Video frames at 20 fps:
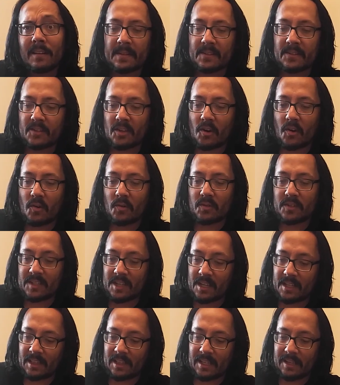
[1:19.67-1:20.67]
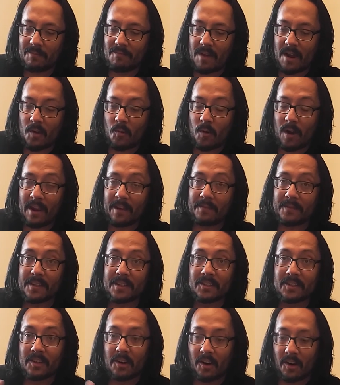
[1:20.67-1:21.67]
So suddenly my wife
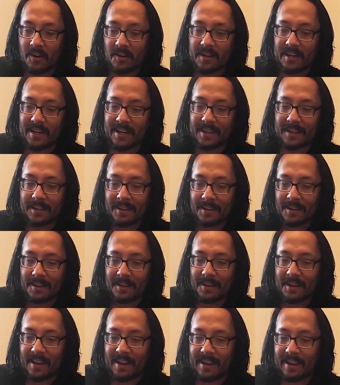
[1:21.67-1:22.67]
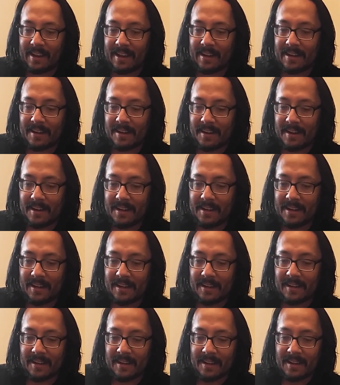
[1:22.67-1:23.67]
is gardening and
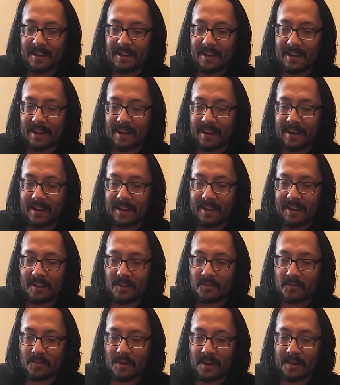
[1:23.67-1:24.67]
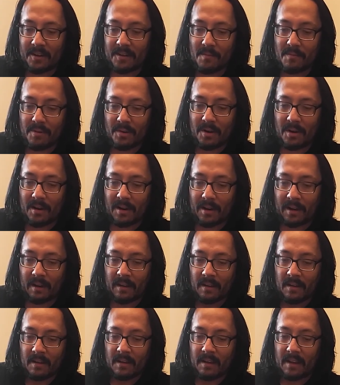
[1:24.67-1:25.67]
knitting and writing a book
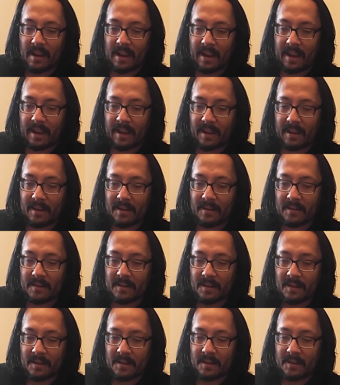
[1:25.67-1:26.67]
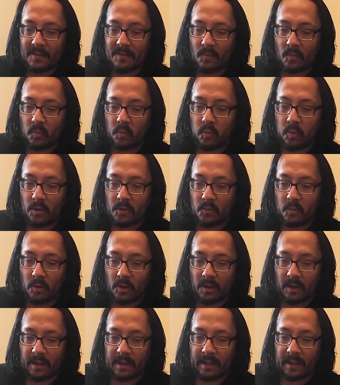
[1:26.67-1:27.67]
and
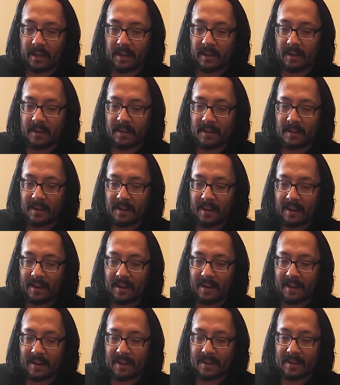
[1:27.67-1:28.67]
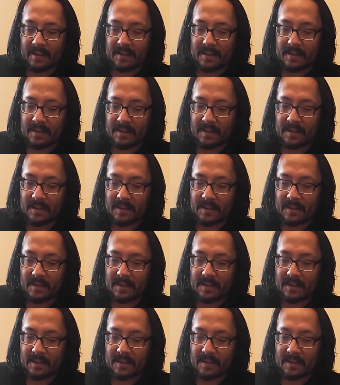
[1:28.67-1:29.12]
woodworking and